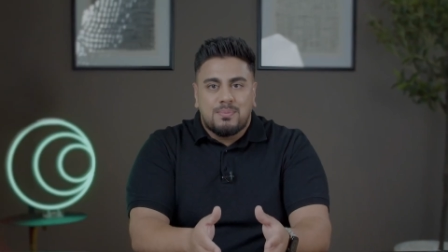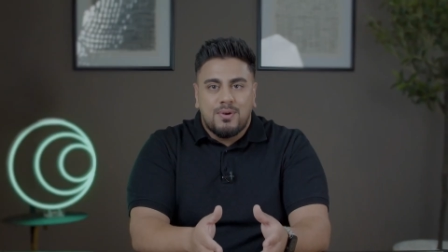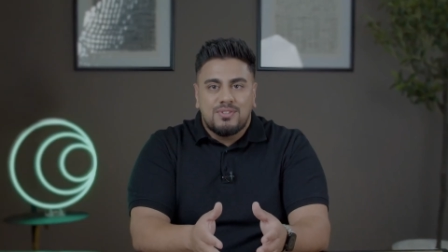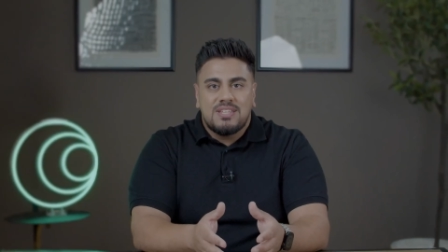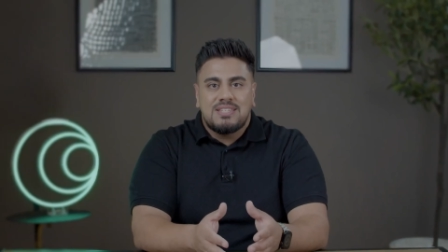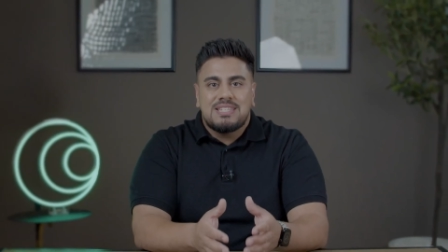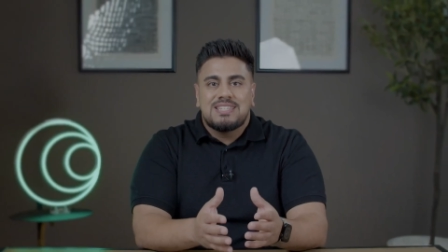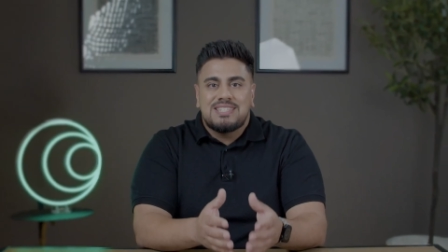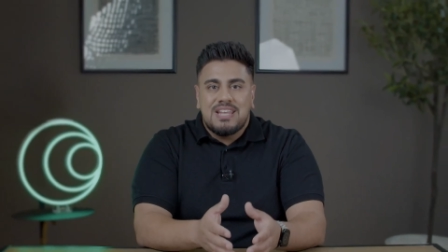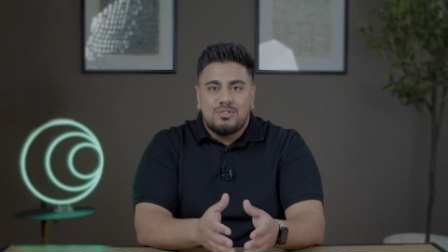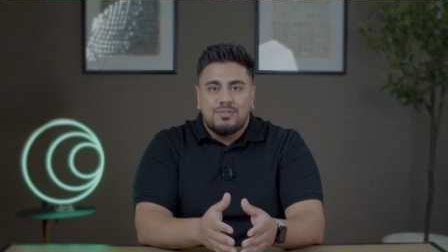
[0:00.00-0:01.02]
process is
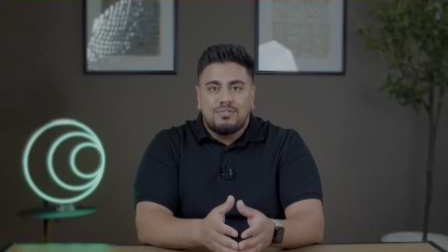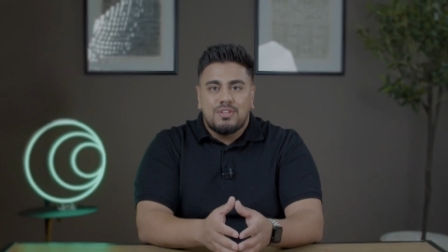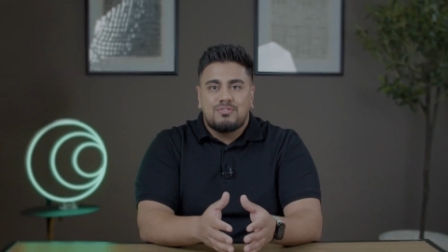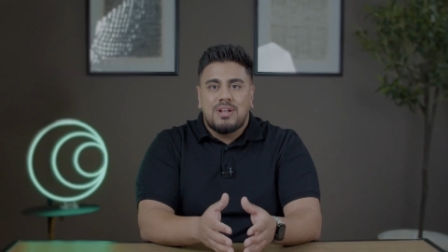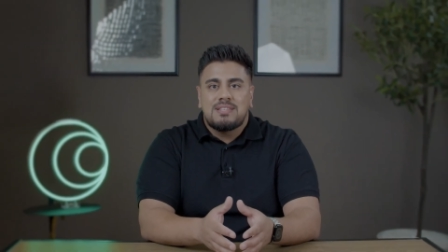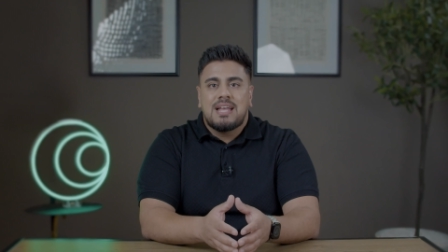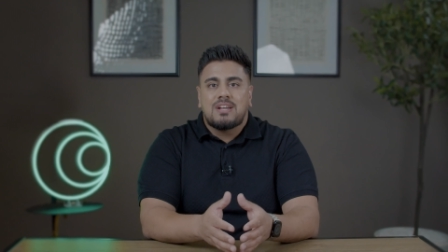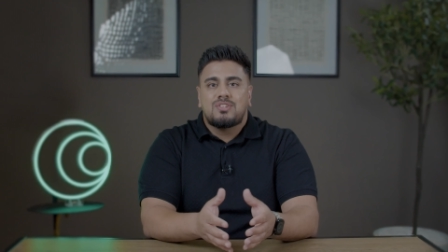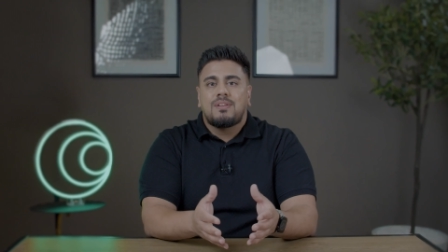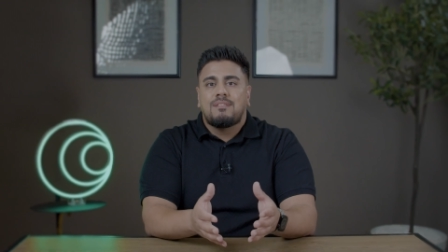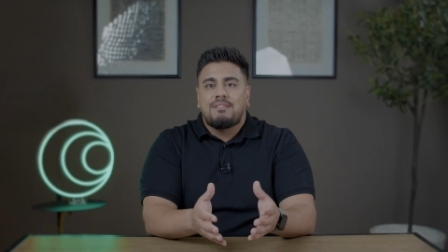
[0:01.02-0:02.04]
essential for the
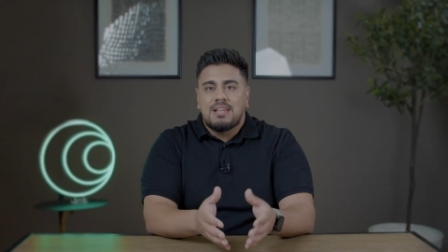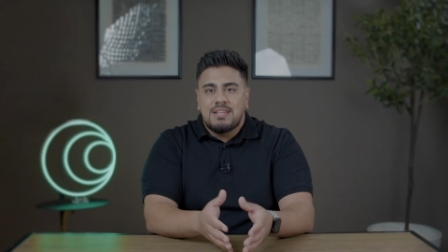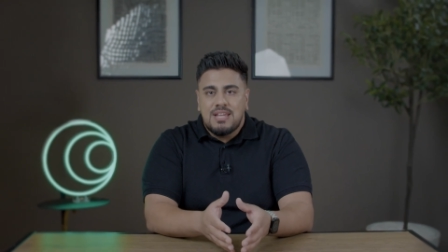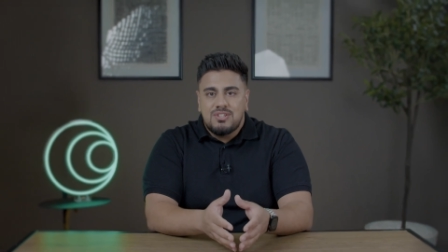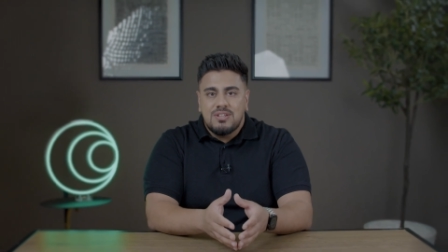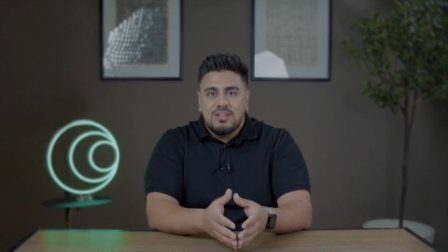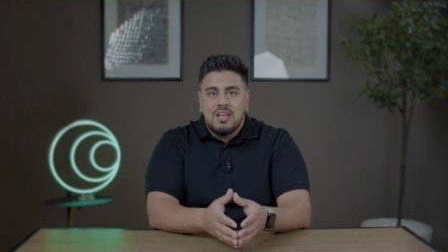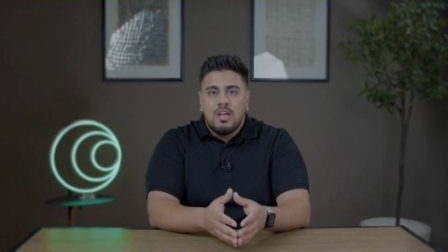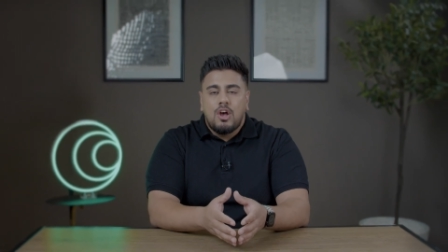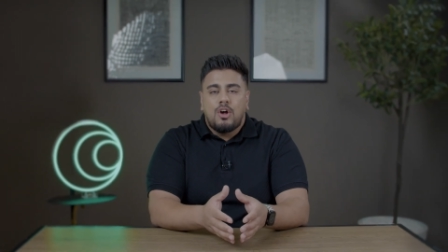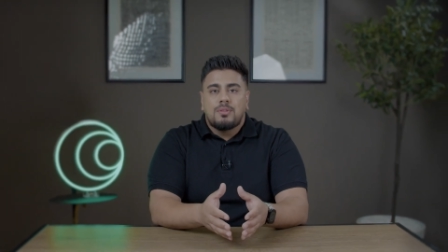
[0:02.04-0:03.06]
transaction validation
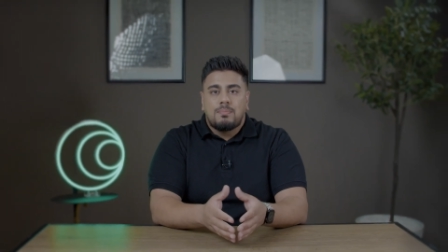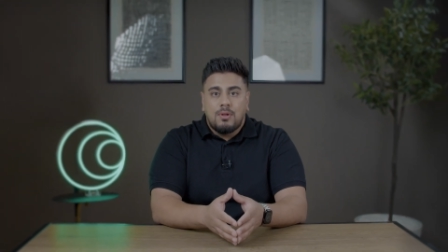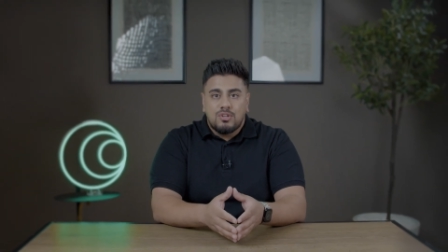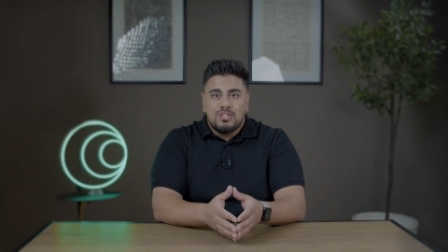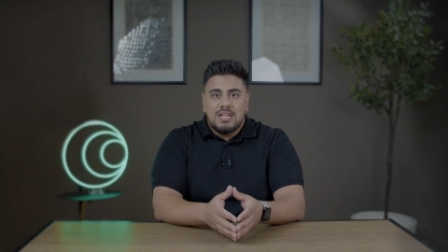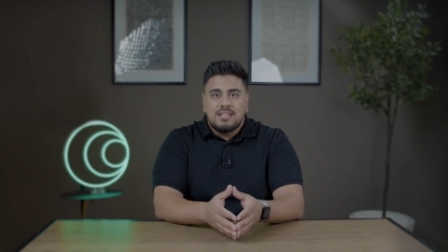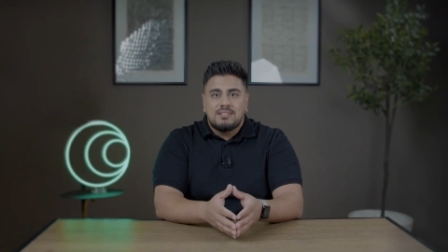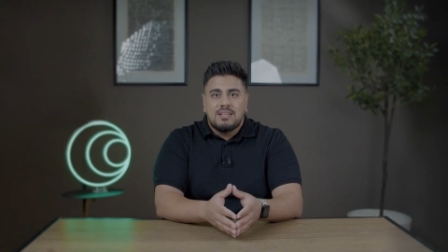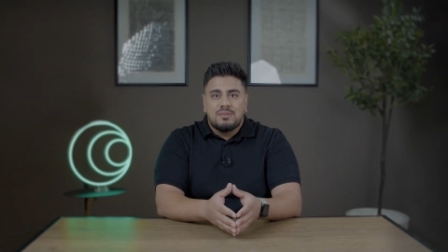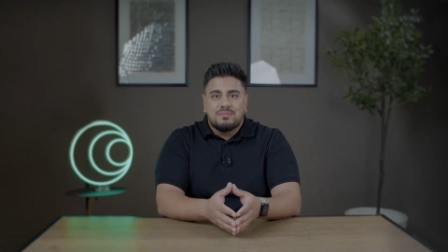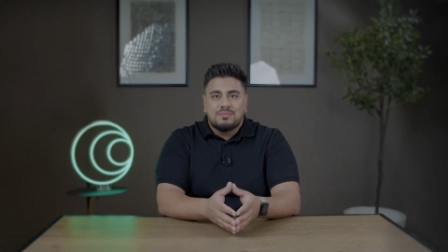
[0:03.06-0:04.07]
on the blockchain
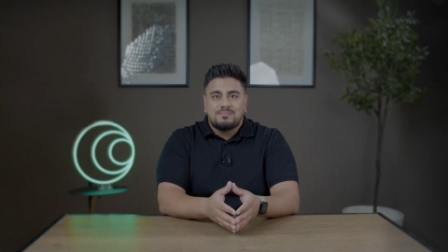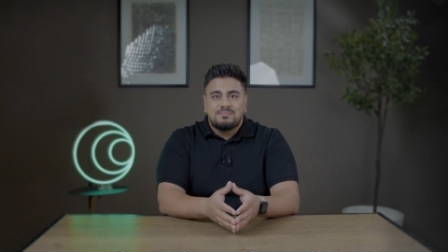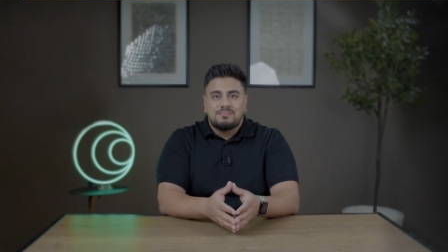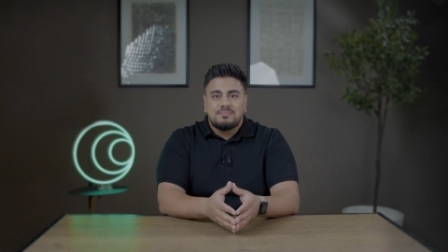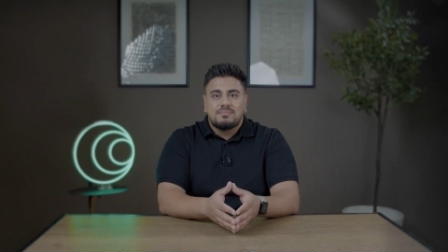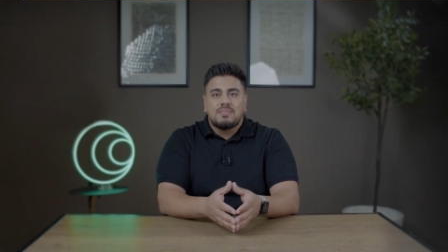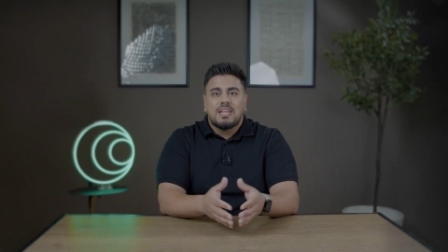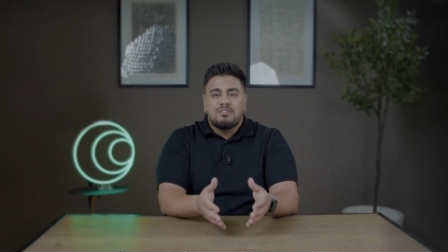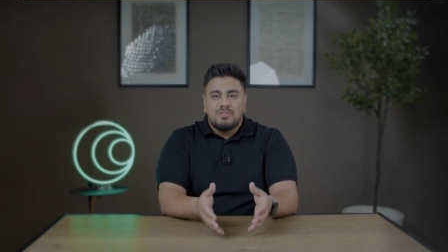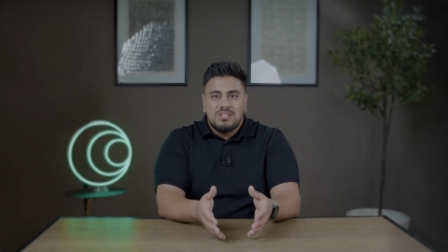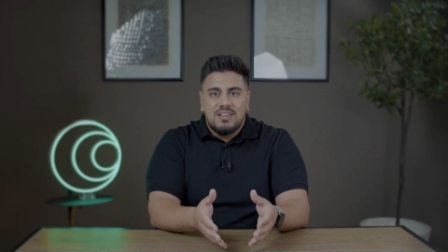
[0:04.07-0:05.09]
itself.
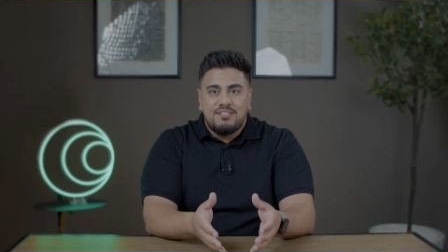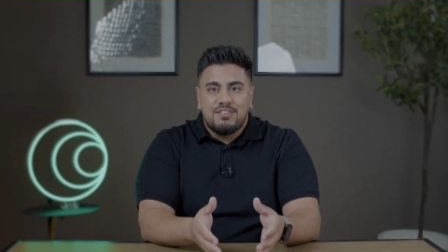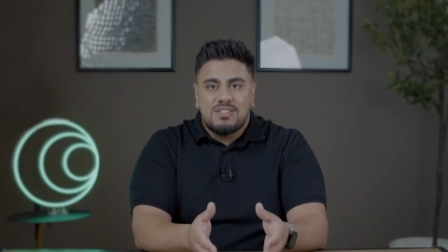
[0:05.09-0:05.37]
In return for